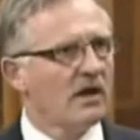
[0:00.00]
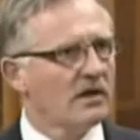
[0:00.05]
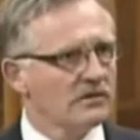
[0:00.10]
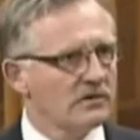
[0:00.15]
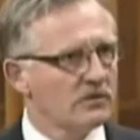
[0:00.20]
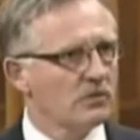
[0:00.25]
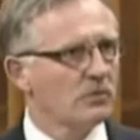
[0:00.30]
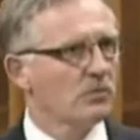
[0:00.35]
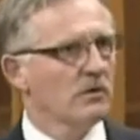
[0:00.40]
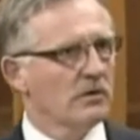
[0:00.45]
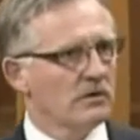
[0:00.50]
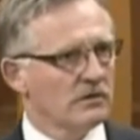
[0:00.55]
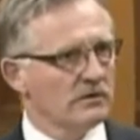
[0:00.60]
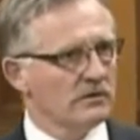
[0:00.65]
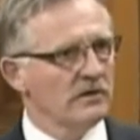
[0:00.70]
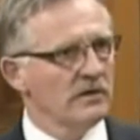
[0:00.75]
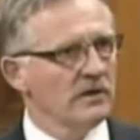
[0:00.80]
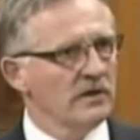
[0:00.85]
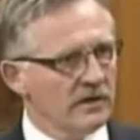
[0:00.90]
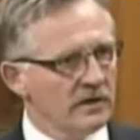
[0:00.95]

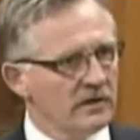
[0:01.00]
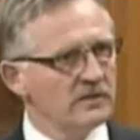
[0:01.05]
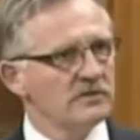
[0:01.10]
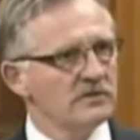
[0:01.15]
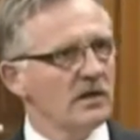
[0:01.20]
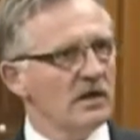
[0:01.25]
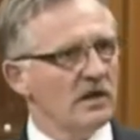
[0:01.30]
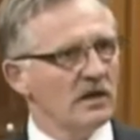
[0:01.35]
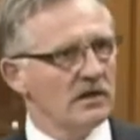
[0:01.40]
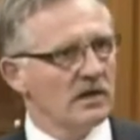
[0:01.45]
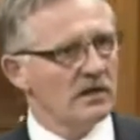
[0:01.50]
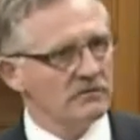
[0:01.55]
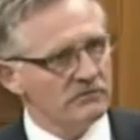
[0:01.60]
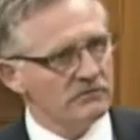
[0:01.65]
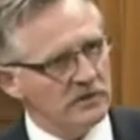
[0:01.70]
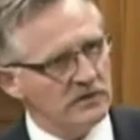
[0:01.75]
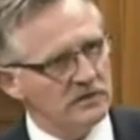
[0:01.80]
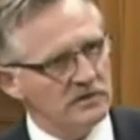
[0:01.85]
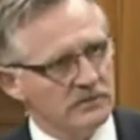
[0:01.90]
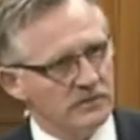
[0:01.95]
untoward and it's not
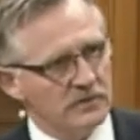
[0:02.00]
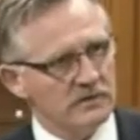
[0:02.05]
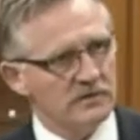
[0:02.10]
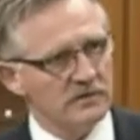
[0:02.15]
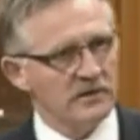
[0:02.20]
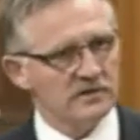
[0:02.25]
unreasonable.